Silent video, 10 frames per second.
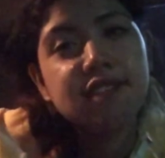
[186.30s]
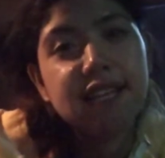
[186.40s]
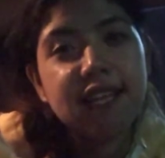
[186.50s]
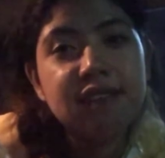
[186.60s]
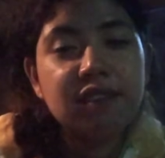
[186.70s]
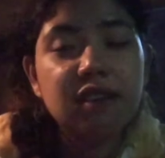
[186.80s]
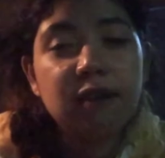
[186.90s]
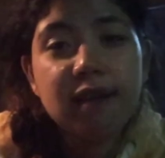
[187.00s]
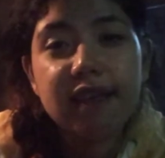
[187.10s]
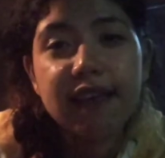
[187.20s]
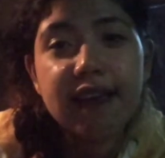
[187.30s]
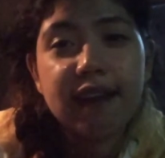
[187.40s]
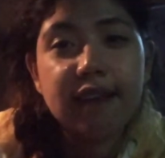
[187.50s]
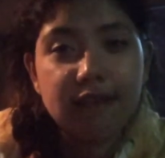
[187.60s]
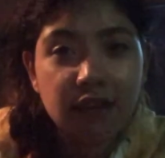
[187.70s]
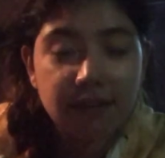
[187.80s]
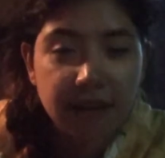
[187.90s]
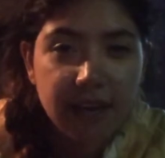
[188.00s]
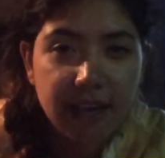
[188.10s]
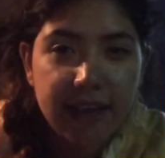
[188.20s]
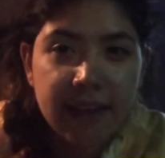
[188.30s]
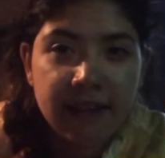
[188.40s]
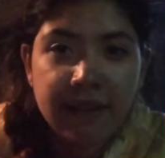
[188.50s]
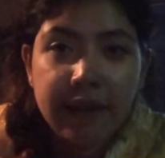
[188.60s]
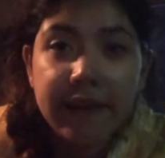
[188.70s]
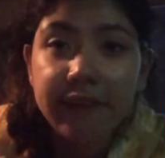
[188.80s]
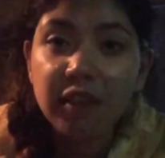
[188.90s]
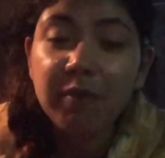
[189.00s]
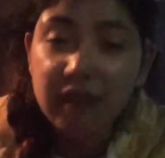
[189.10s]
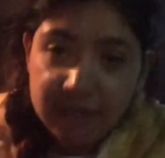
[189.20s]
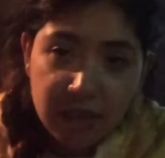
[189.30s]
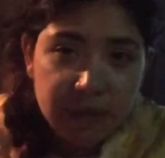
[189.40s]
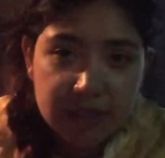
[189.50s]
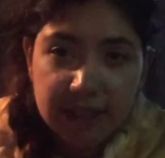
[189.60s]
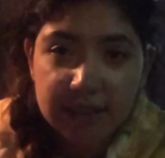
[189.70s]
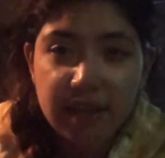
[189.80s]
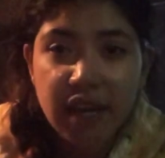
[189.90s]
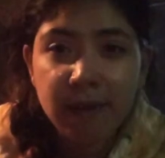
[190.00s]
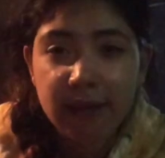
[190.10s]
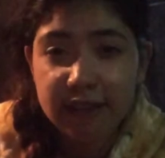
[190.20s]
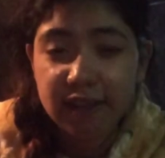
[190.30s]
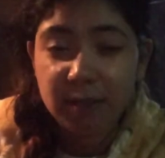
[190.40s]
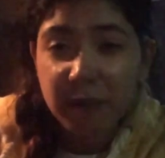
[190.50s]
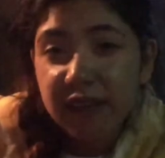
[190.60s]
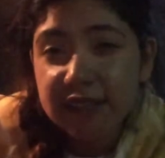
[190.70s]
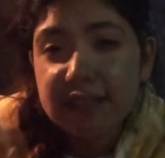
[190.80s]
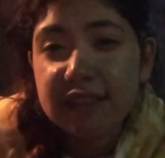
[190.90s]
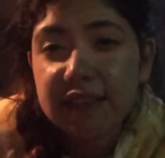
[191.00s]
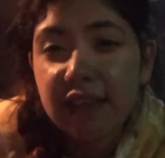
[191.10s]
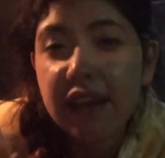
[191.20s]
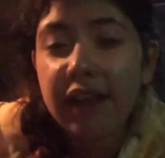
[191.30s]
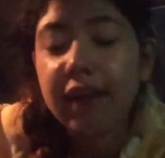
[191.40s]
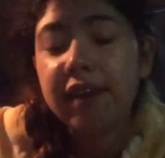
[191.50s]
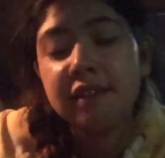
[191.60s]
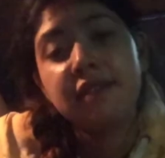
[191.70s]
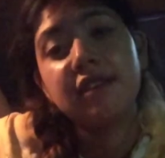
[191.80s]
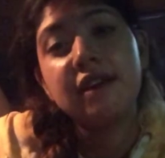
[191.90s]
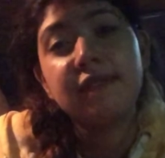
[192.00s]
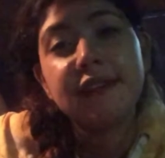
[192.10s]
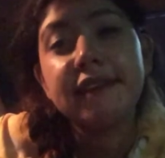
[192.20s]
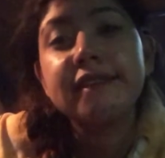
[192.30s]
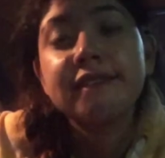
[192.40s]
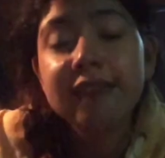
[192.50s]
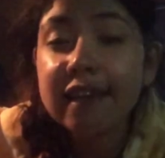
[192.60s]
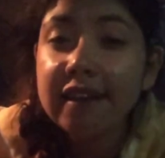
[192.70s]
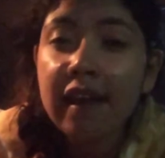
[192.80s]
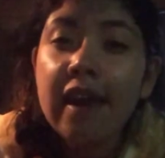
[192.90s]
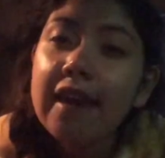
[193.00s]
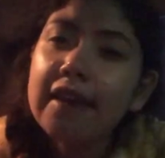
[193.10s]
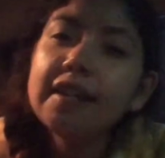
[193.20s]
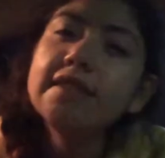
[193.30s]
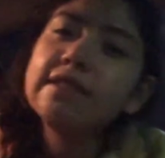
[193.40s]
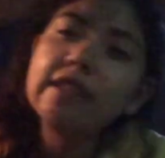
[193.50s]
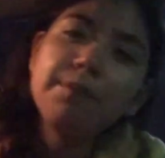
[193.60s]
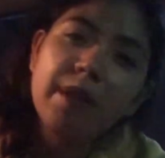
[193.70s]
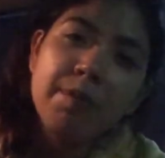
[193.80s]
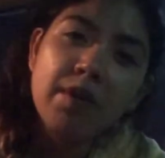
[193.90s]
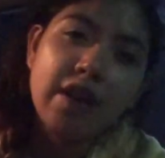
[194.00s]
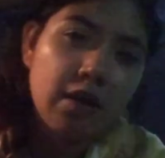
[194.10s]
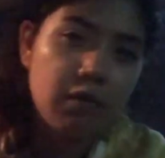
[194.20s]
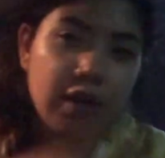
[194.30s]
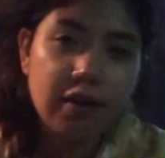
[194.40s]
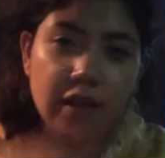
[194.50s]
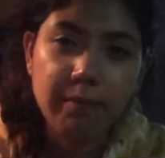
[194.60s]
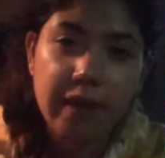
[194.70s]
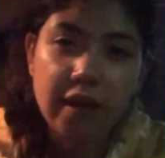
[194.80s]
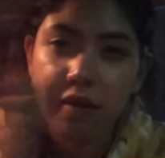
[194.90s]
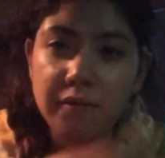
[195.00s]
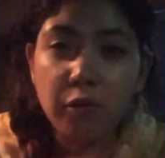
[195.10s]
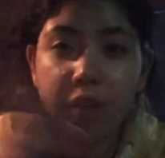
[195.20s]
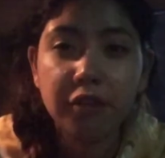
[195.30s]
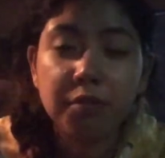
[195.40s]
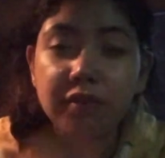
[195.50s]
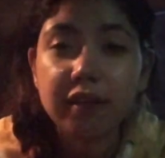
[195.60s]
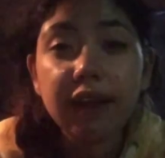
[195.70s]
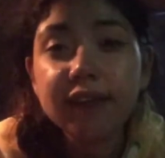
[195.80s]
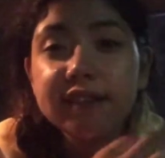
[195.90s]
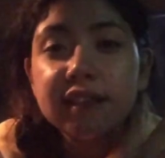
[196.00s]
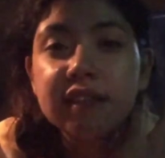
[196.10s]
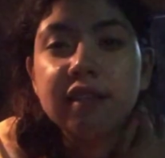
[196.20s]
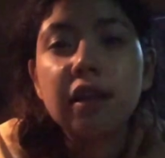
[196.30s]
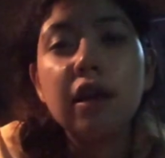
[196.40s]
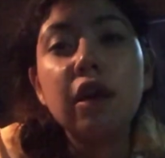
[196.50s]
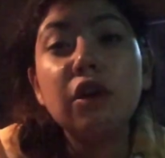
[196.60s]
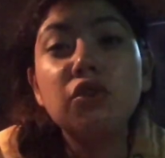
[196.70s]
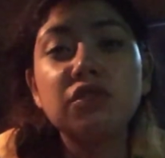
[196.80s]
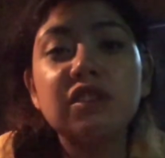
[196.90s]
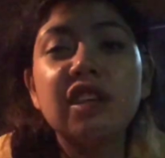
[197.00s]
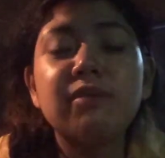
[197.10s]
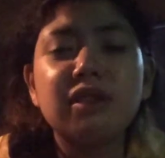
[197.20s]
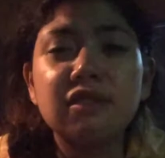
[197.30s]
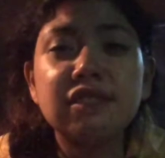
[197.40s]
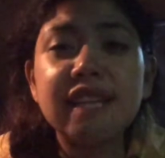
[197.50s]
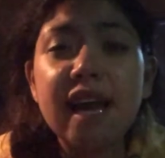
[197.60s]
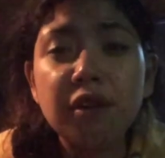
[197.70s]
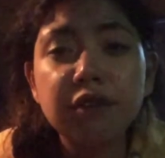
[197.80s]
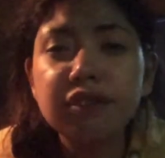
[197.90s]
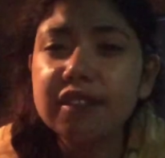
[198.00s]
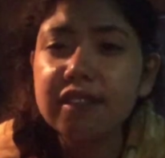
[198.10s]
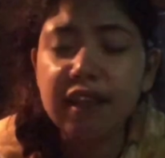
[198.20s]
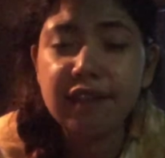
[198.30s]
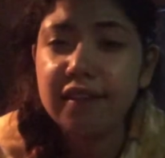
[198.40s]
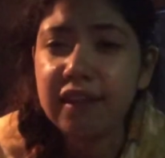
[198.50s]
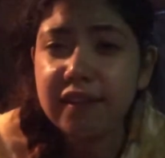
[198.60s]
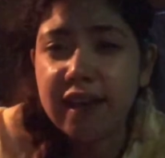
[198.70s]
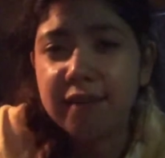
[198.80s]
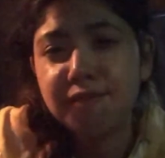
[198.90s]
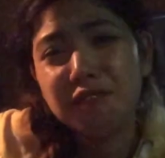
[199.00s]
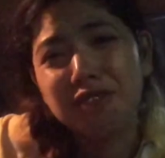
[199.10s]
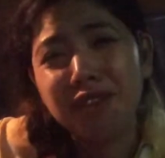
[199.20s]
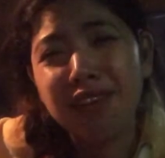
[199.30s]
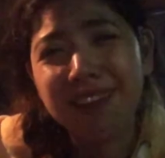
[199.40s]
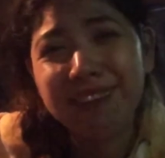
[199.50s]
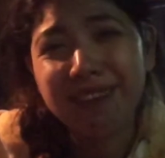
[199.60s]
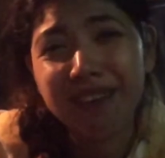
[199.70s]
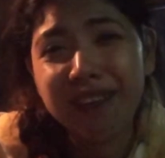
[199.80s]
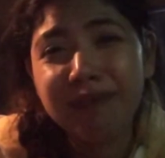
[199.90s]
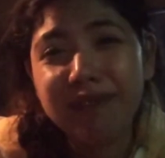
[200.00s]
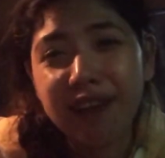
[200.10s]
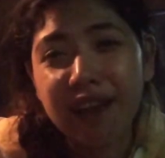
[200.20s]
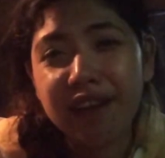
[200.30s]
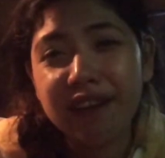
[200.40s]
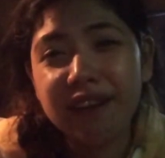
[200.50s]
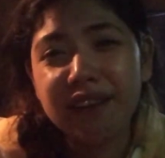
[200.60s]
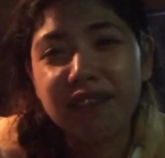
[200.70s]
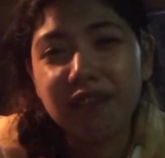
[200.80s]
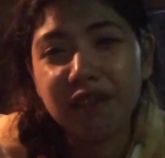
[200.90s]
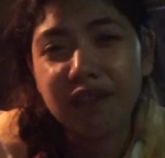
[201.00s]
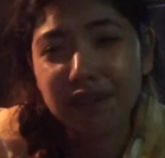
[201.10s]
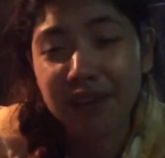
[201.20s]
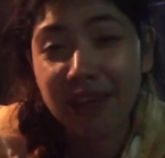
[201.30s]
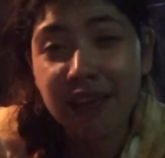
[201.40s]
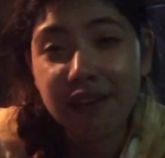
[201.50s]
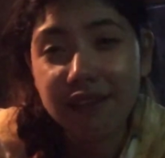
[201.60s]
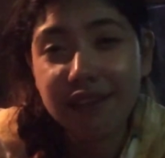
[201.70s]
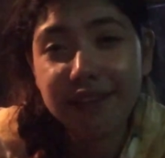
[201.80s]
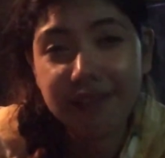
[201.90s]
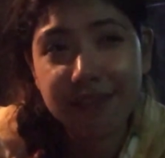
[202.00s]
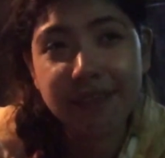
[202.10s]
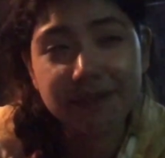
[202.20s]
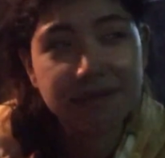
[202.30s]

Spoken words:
And so we walk in. It's all dark, and the police officer is talking about his experiences here and the stuff that he has seen. He has seen people like run like back and forth upstairs, and then he was seeing a bunch of shadows and things like that. Also, can you tell that I'm tired and it's late? Yeah.